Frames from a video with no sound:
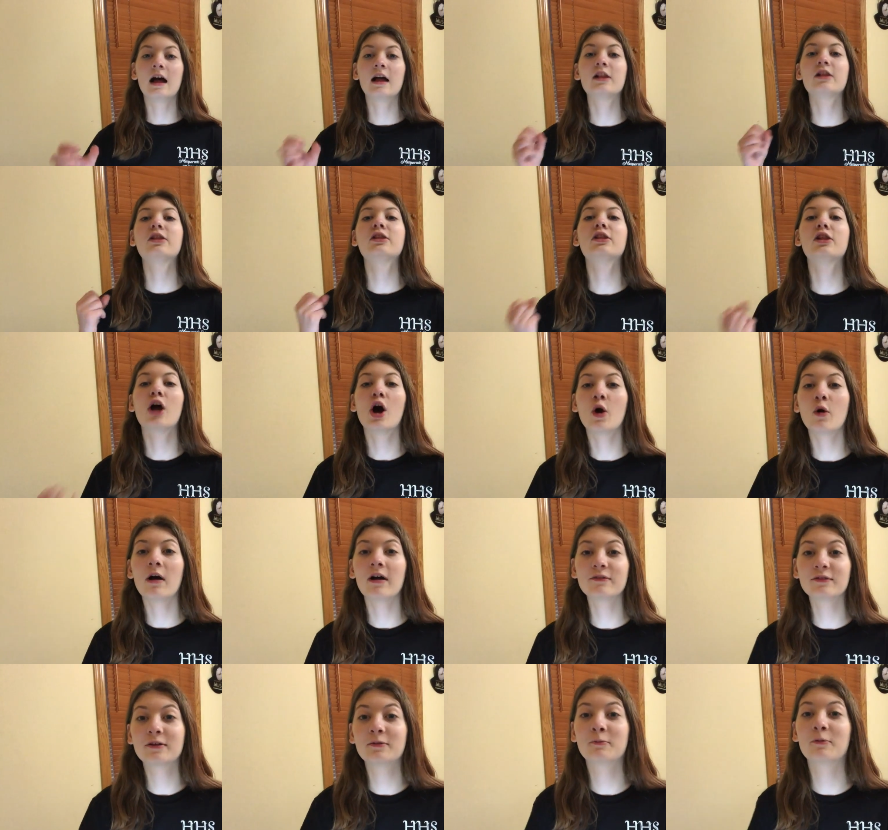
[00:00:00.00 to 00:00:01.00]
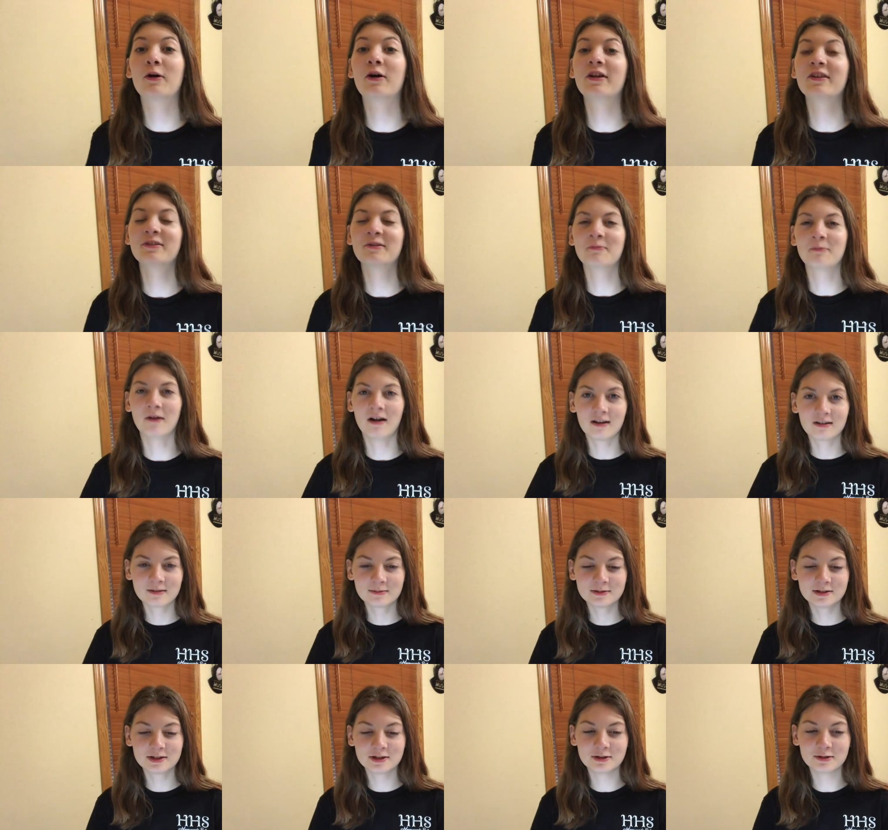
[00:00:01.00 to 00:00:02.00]
Hello everyone,
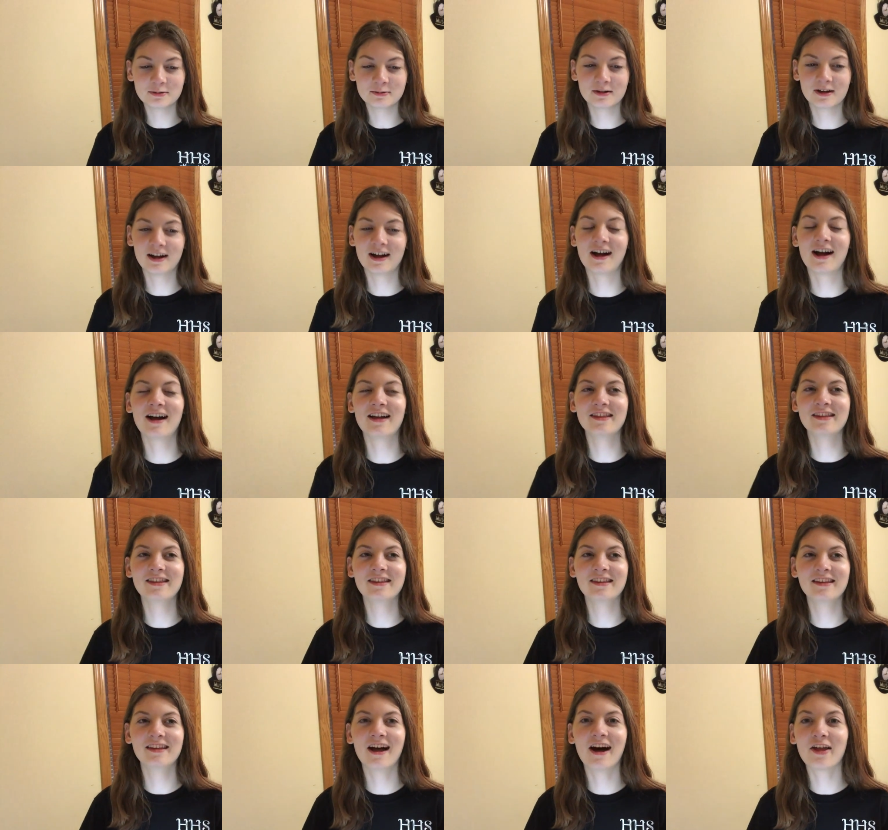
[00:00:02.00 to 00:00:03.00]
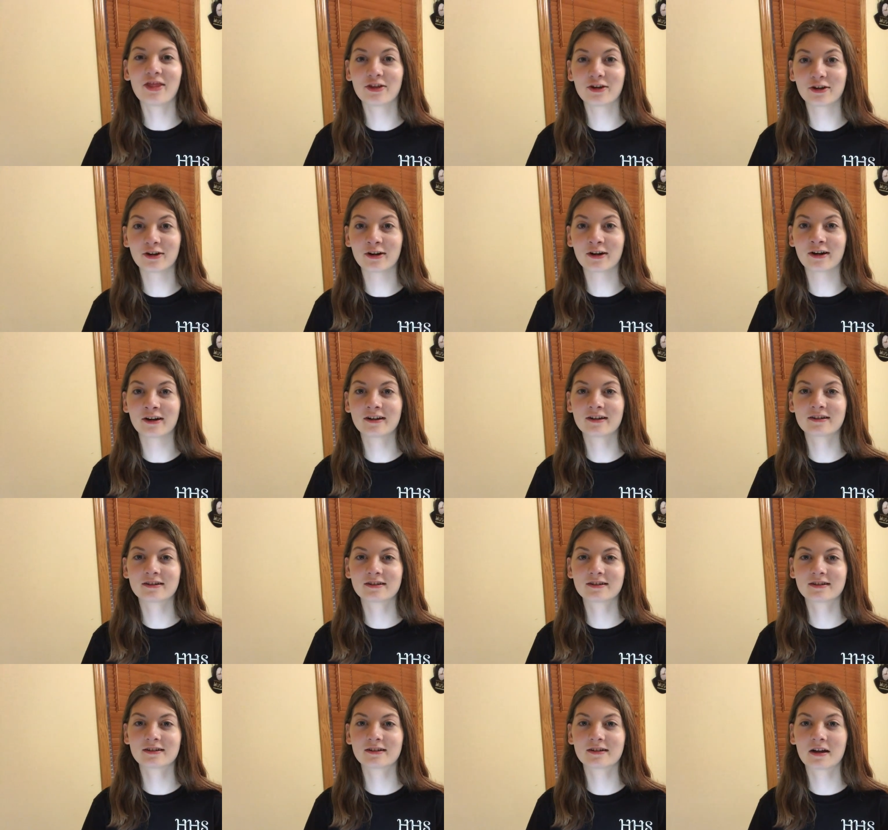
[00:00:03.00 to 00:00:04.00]
welcome to another
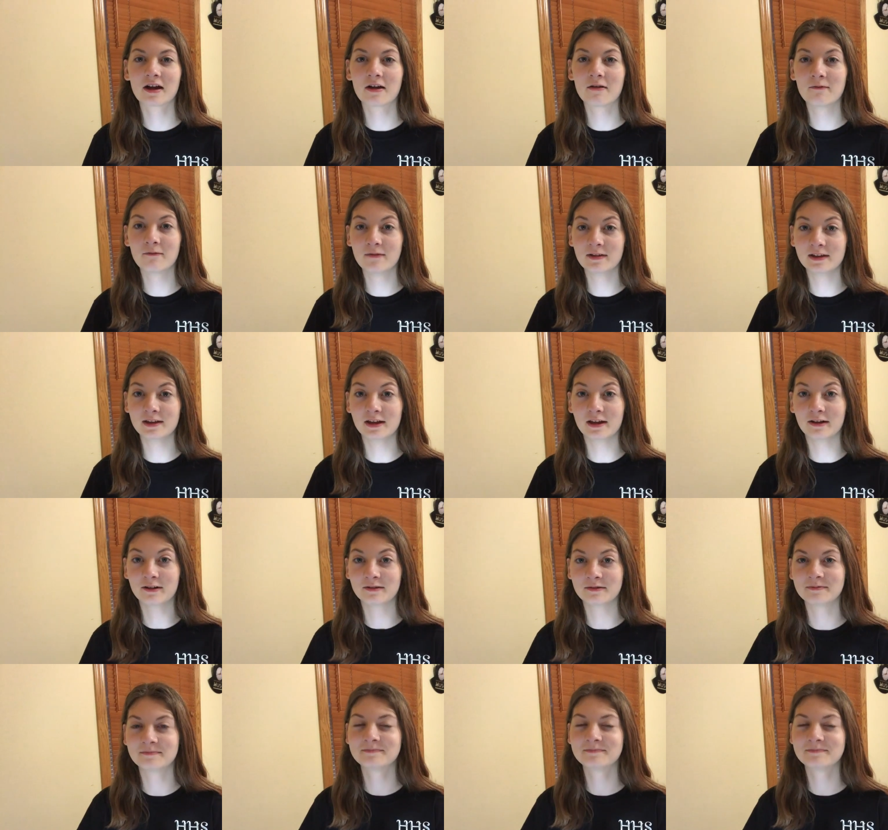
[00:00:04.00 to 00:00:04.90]
video.